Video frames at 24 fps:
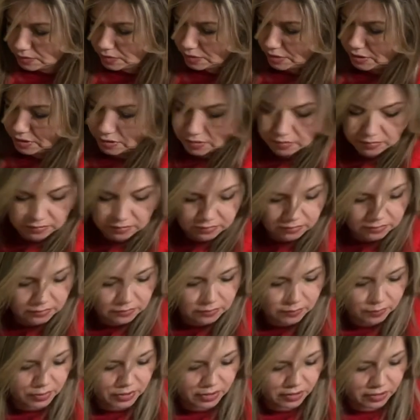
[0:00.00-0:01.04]
here,
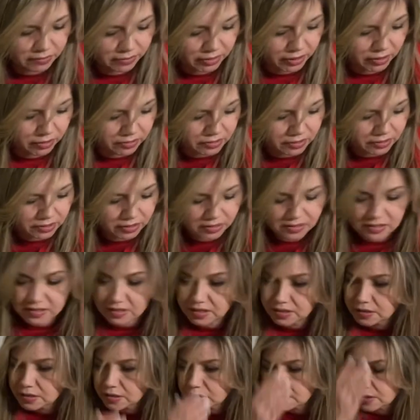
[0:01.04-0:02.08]
put it over here so you can see
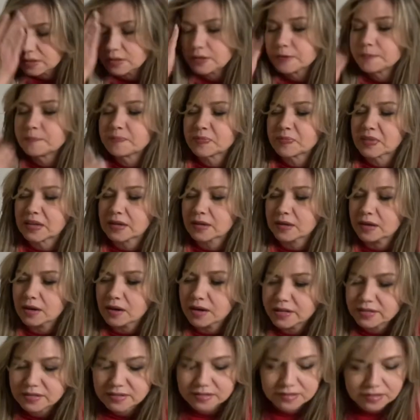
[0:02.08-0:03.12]
it. All
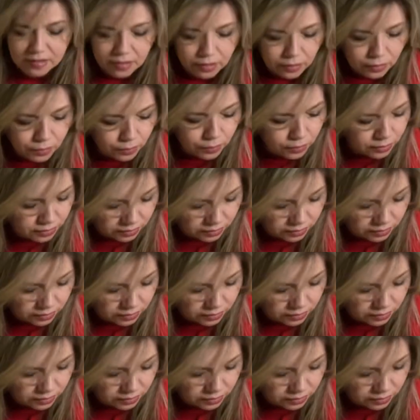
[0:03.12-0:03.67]
right, so